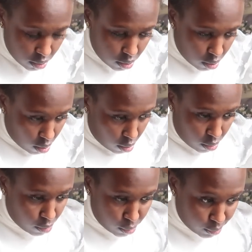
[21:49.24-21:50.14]

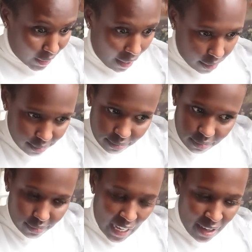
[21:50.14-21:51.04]
So yeah.
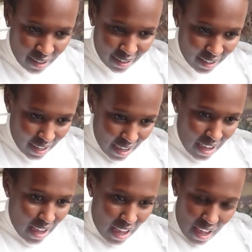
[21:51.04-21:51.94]

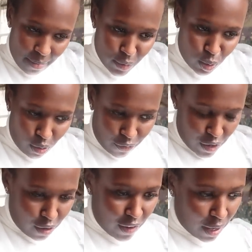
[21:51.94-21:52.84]
I'm so
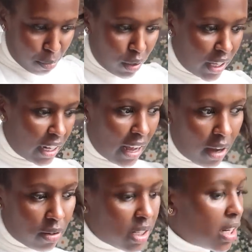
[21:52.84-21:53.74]
afraid of like pulling it
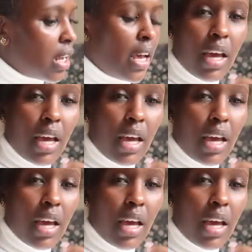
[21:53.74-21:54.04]
out.